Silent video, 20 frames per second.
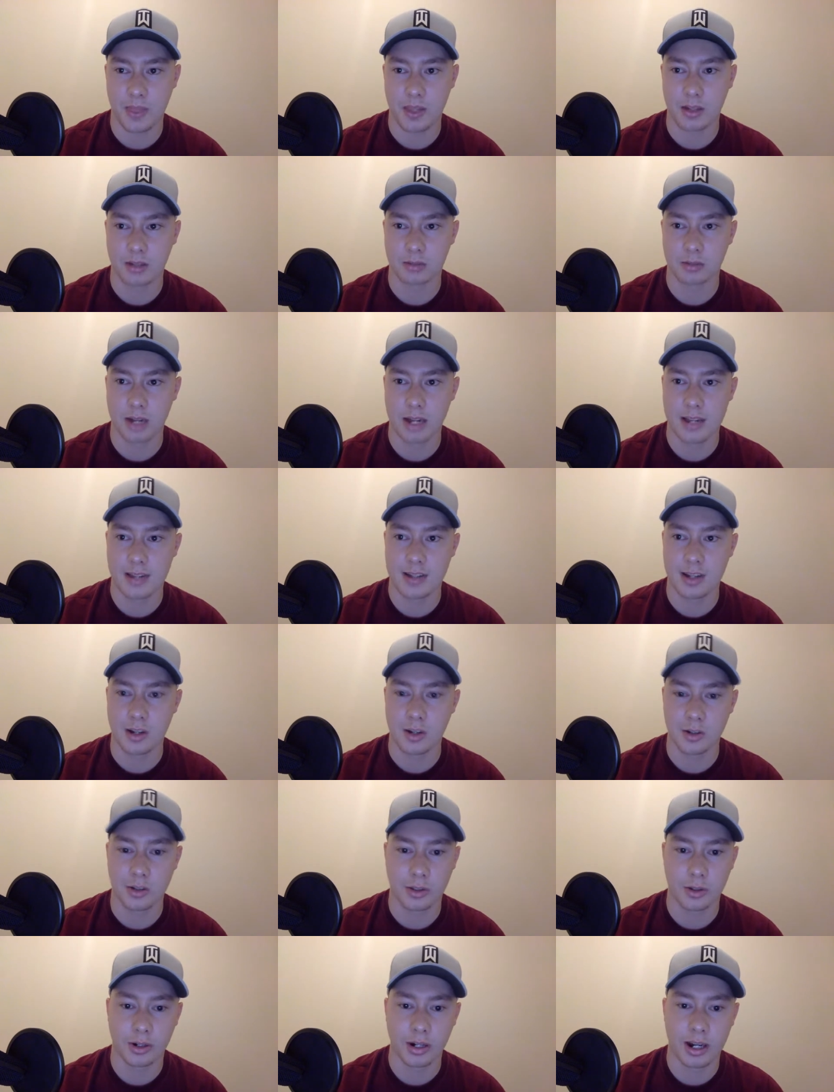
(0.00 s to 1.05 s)
red zone
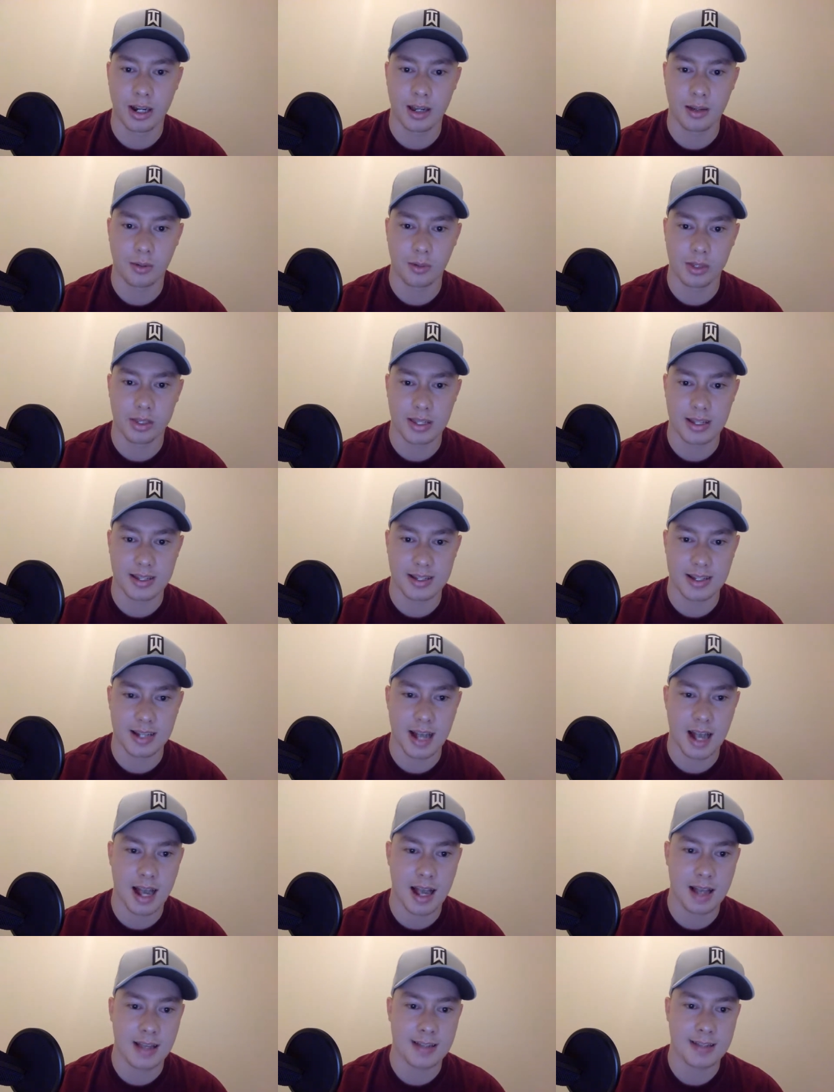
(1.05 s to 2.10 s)
threat with his
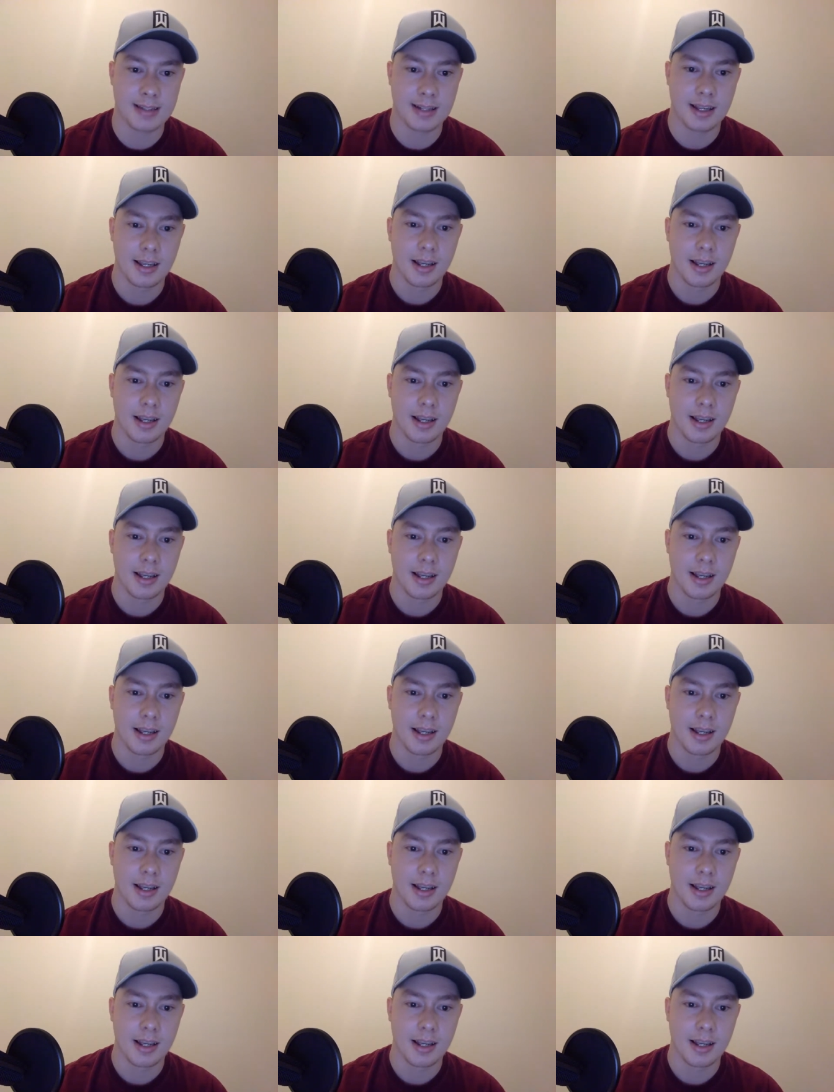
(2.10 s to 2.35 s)
size.